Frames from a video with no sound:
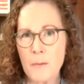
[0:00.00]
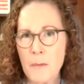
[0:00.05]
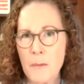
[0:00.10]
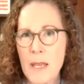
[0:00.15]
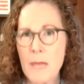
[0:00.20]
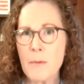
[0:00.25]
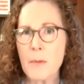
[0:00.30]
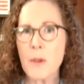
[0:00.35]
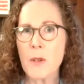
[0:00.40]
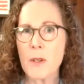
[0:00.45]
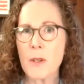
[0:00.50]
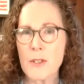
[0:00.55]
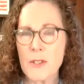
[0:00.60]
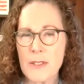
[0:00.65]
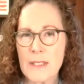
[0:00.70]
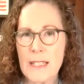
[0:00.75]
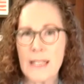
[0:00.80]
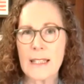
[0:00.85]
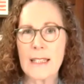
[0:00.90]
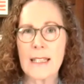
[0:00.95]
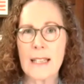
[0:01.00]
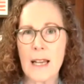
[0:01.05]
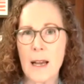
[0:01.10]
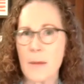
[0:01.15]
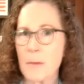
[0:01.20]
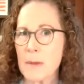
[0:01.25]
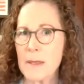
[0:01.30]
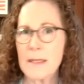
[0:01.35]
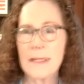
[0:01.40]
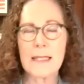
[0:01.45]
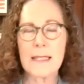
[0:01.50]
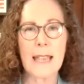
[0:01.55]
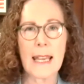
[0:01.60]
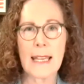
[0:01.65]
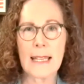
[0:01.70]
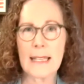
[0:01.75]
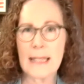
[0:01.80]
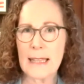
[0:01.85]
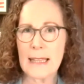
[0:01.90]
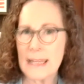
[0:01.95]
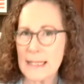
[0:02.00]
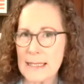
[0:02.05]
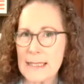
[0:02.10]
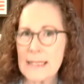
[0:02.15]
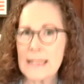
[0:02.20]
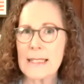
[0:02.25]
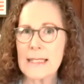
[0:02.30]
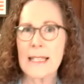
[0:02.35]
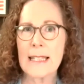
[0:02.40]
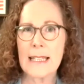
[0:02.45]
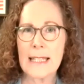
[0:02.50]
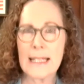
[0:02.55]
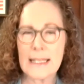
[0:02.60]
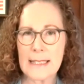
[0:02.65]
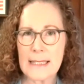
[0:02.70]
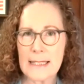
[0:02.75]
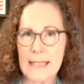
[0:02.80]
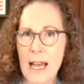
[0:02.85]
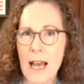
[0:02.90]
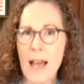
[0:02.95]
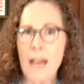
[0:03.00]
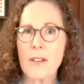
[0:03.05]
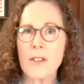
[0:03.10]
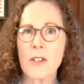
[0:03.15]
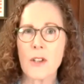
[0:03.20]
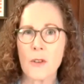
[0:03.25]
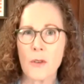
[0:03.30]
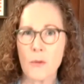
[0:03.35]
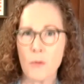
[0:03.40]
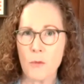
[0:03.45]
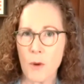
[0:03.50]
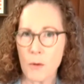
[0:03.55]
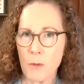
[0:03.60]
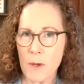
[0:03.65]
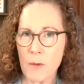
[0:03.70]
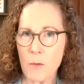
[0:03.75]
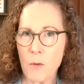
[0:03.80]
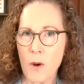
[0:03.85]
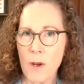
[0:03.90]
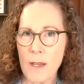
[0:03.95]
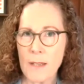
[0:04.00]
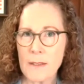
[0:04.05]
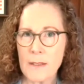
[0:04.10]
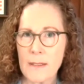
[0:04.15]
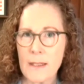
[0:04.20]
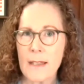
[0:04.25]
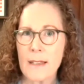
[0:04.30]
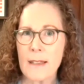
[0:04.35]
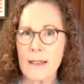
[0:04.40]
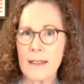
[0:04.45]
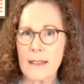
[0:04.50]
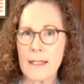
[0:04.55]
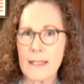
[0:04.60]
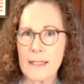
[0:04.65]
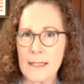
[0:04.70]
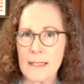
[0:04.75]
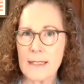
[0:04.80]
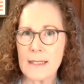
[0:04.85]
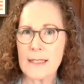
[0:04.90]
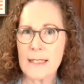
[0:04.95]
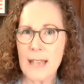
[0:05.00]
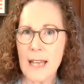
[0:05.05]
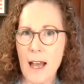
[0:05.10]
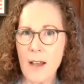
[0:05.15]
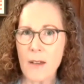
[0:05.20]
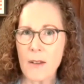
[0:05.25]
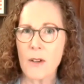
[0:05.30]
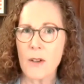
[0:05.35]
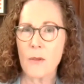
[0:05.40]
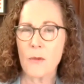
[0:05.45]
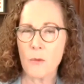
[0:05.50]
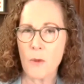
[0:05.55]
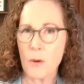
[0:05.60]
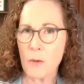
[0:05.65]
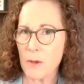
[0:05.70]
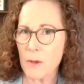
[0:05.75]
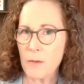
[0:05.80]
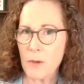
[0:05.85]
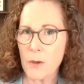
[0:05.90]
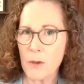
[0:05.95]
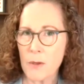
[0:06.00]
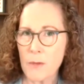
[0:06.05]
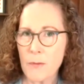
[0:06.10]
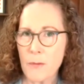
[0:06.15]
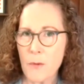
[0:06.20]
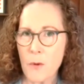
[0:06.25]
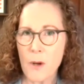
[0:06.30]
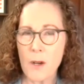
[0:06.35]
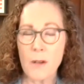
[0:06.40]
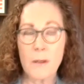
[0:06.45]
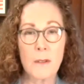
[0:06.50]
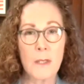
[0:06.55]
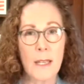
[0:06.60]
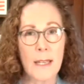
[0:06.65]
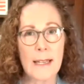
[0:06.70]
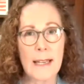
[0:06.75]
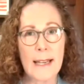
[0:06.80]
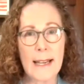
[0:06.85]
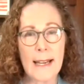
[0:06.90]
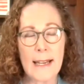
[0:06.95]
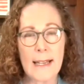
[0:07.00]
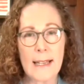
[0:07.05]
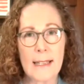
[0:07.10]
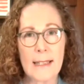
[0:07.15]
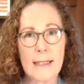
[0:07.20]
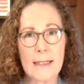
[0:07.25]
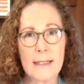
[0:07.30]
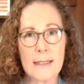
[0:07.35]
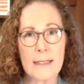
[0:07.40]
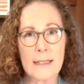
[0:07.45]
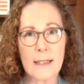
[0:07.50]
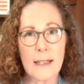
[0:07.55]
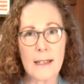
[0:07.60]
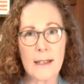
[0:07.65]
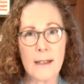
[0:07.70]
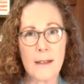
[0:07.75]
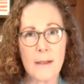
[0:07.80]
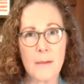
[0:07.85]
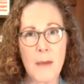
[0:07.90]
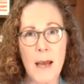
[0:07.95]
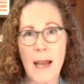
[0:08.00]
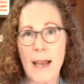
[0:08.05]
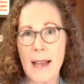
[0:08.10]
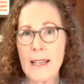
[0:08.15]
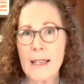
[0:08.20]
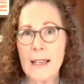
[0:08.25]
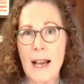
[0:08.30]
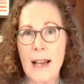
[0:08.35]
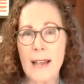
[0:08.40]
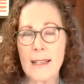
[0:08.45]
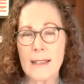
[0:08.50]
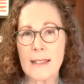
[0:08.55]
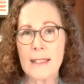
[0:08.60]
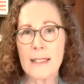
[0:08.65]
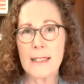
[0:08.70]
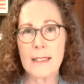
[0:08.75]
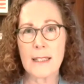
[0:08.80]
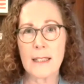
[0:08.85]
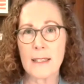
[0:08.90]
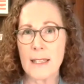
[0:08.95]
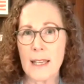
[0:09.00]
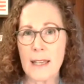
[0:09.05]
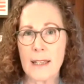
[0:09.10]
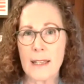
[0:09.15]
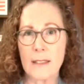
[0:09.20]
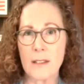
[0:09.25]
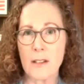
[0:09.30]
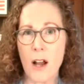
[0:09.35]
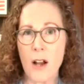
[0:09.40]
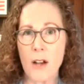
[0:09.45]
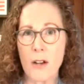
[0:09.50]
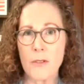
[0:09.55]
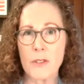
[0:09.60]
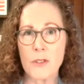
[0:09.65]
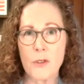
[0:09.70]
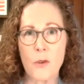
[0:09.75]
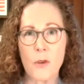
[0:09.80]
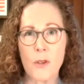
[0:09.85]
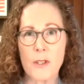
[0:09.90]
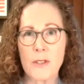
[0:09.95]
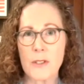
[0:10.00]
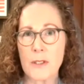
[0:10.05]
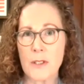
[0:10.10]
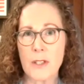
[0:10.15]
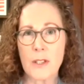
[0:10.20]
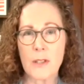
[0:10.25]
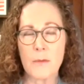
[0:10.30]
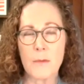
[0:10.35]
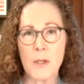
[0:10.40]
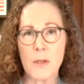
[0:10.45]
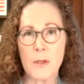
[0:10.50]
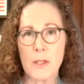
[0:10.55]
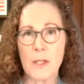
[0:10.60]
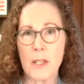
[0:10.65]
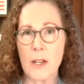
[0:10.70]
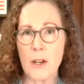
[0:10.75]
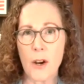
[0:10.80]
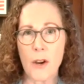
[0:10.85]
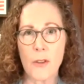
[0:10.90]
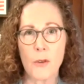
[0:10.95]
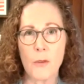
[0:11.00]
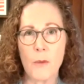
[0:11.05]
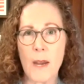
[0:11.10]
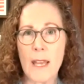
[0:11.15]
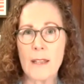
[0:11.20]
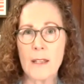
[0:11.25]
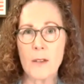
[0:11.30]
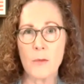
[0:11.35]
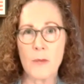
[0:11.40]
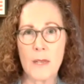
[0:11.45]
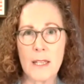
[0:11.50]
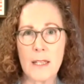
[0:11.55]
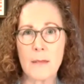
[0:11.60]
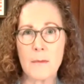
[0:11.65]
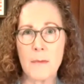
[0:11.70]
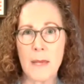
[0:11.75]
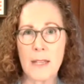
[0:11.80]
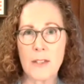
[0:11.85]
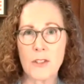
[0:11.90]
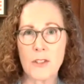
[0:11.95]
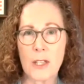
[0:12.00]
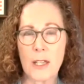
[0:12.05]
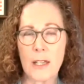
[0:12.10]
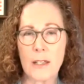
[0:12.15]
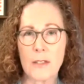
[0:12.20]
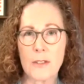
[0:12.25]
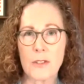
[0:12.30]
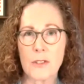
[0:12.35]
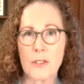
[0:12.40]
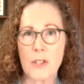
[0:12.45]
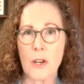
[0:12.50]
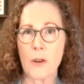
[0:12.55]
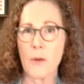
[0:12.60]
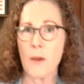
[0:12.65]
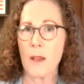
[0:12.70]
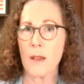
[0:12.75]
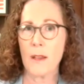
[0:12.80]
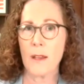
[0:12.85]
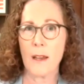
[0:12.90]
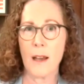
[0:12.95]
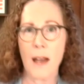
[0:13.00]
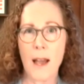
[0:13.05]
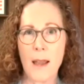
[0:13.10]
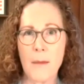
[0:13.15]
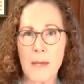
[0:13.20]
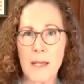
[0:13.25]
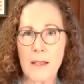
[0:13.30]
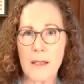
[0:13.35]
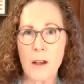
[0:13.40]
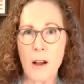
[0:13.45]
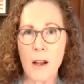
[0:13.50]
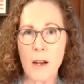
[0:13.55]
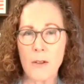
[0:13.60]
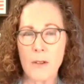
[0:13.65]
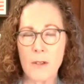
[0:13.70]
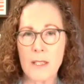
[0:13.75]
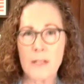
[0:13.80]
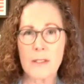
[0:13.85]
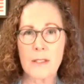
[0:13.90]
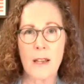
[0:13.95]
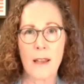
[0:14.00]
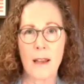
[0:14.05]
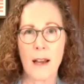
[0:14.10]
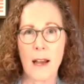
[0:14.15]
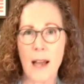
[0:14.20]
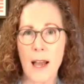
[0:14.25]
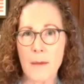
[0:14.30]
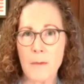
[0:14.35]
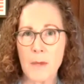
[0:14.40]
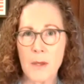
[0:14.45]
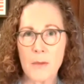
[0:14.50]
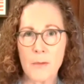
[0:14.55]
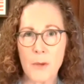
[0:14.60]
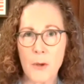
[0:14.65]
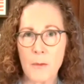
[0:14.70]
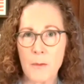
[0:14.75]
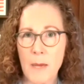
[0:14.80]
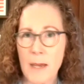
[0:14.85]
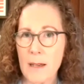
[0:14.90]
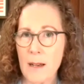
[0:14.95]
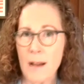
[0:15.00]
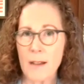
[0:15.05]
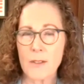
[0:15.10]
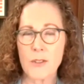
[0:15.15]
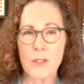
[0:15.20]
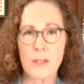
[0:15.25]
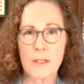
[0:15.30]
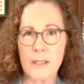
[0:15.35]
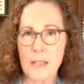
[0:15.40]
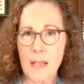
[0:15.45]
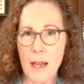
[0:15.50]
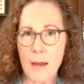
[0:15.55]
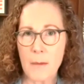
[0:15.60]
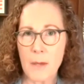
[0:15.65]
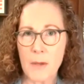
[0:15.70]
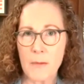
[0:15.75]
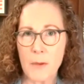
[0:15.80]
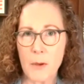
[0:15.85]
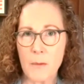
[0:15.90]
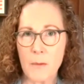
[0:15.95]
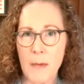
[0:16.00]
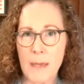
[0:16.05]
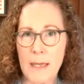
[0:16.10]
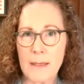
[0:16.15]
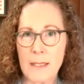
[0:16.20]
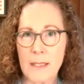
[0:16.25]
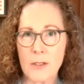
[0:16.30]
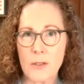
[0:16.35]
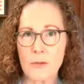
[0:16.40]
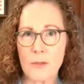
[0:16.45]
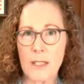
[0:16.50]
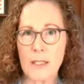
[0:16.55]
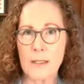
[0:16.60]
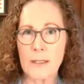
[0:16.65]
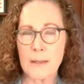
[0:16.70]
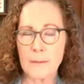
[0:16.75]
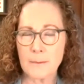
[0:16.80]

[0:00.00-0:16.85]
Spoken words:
People are standing up and saying, this is not what we want. This is not what we voted for. And I think, again, Congress courts in the community are the way that we can make change. So I'm in Congress. I'm going to vote my conscience. I'm going to vote my district.